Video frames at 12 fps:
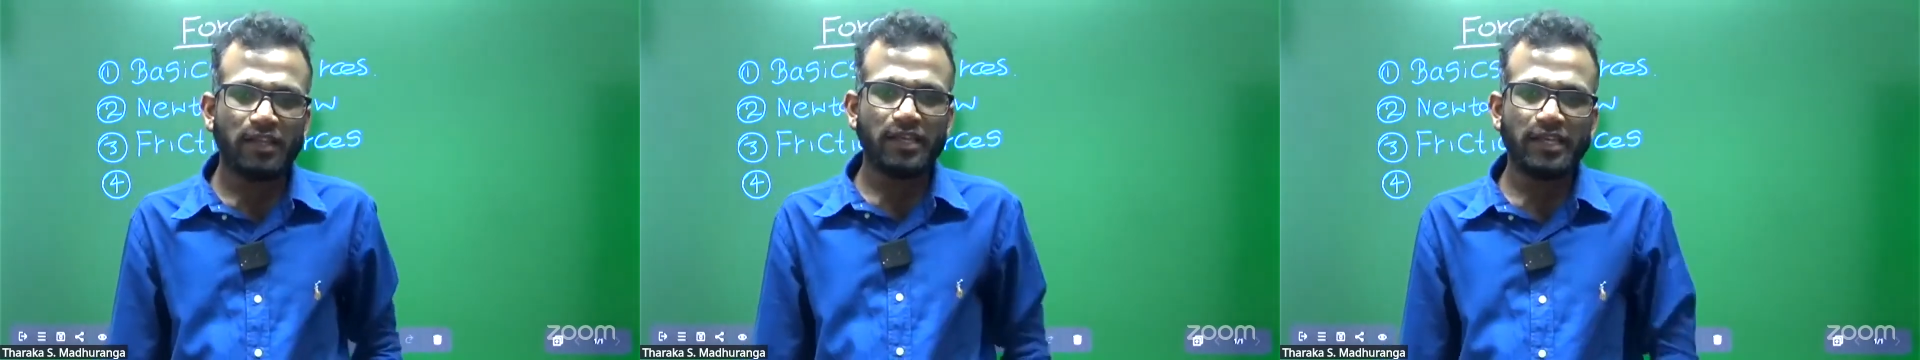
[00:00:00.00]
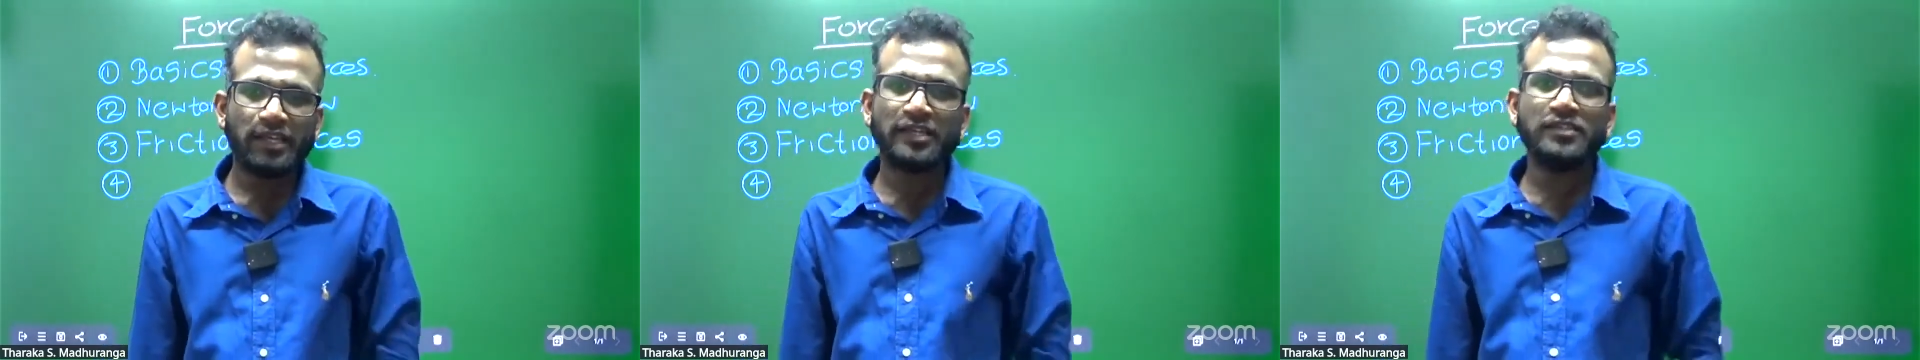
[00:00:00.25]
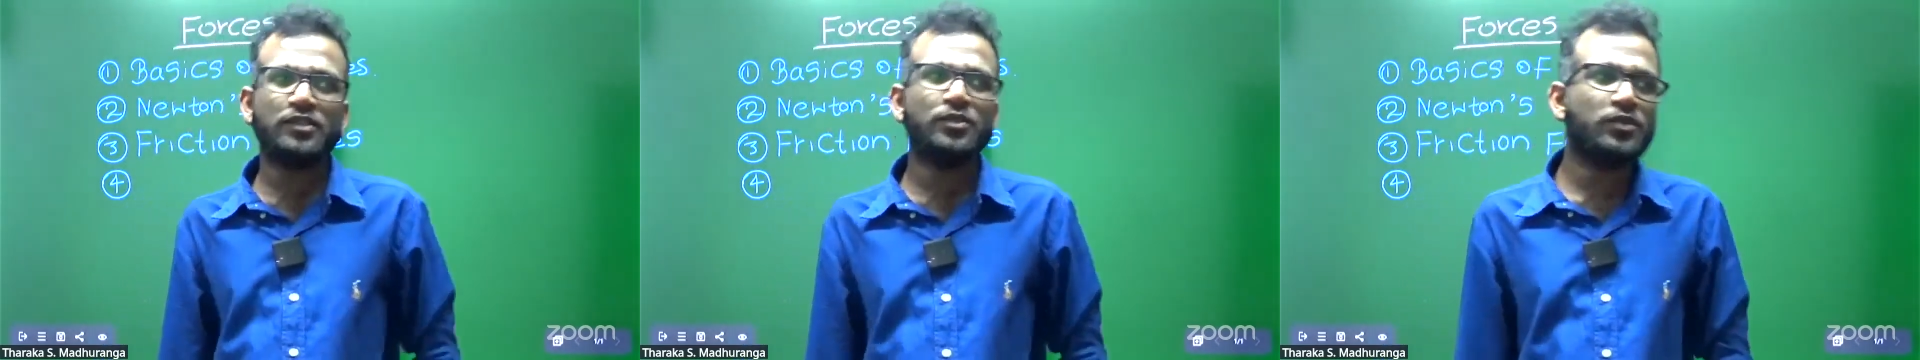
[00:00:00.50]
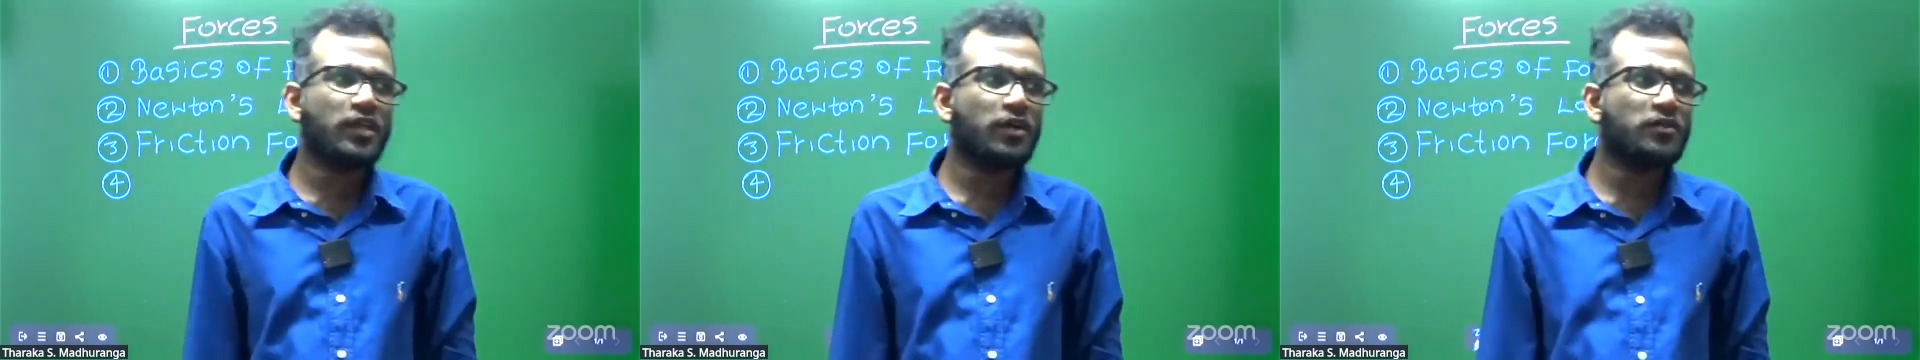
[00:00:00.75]
year is
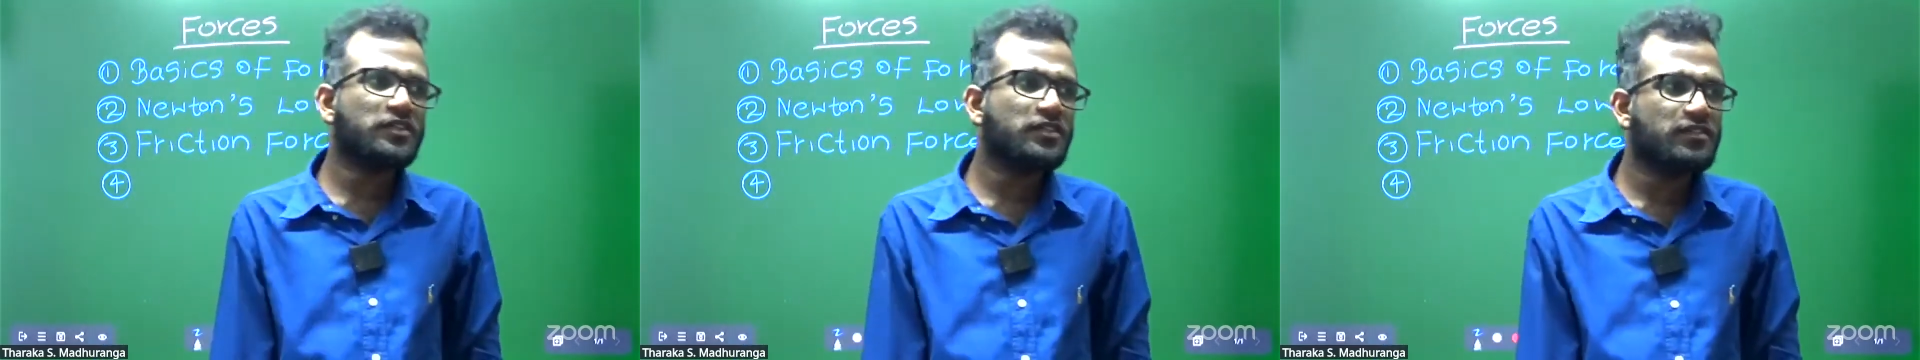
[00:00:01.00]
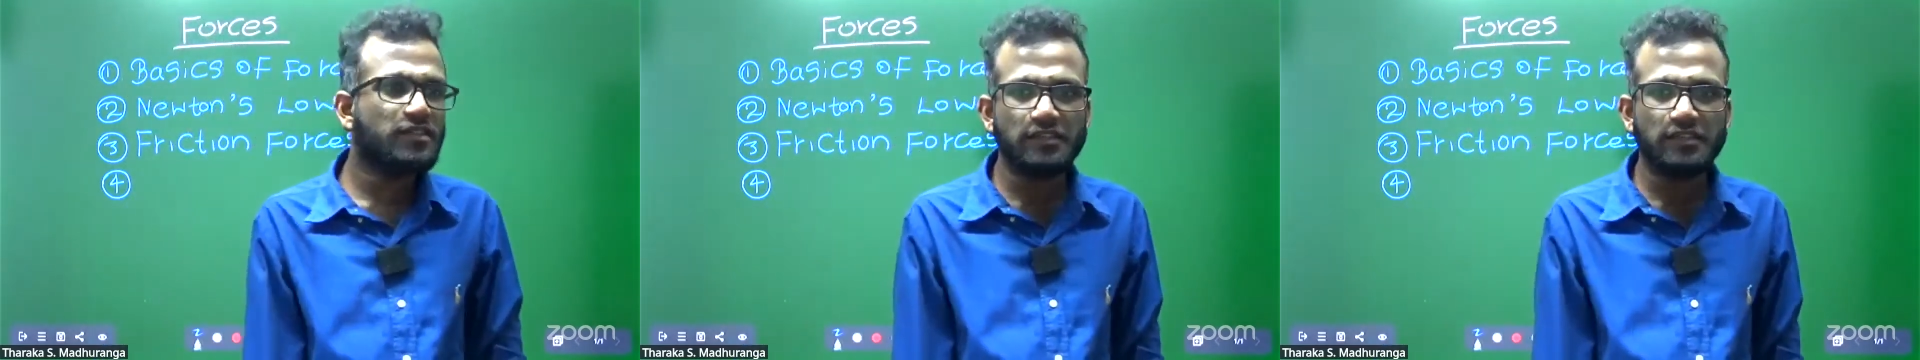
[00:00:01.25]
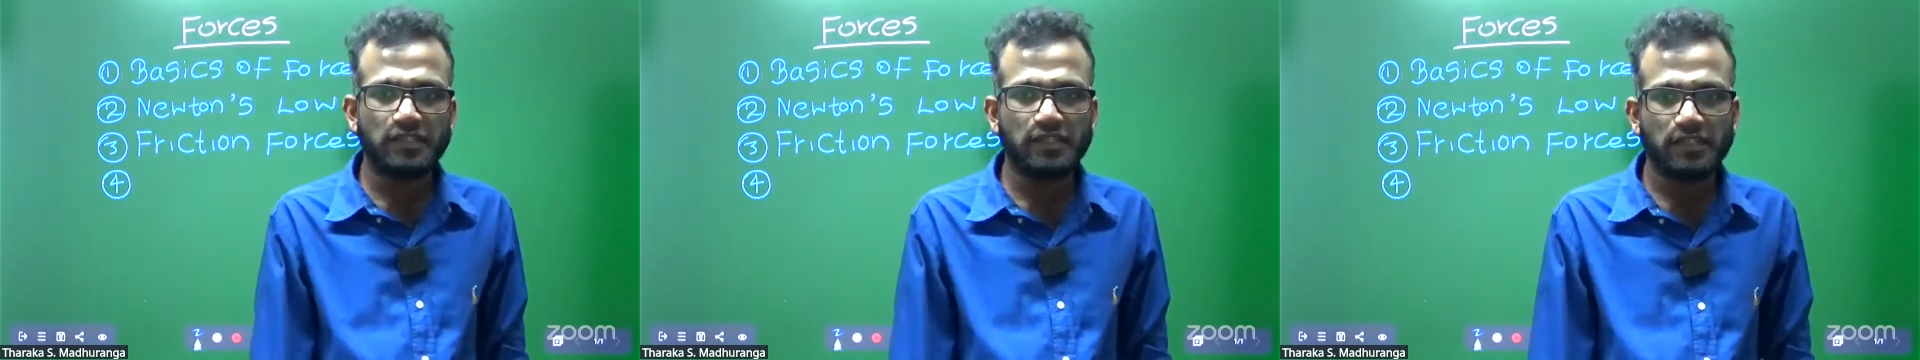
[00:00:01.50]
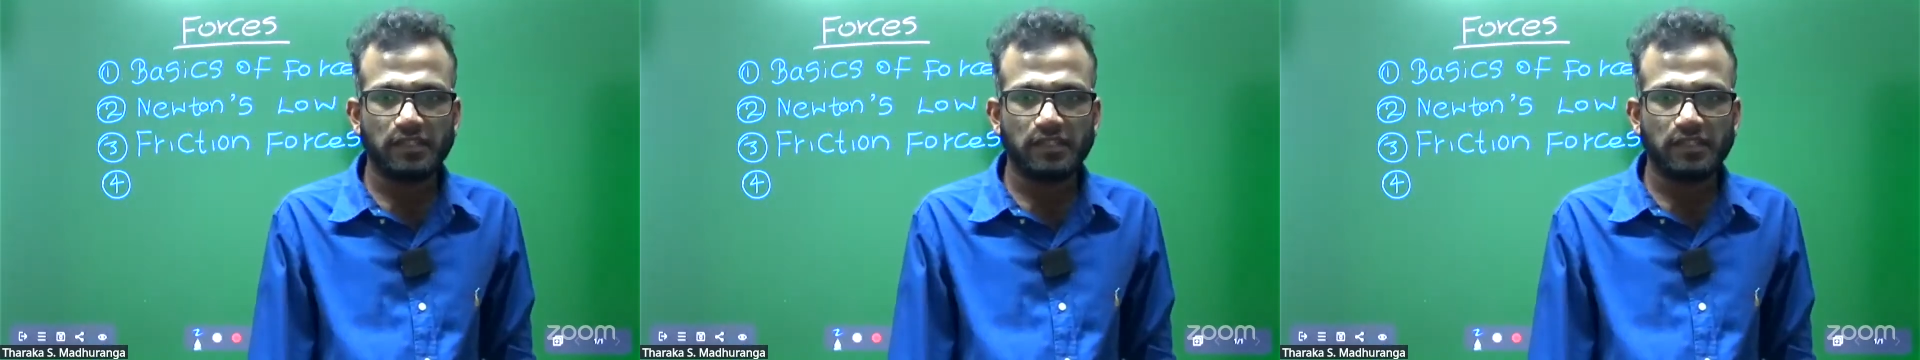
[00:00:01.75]
2016.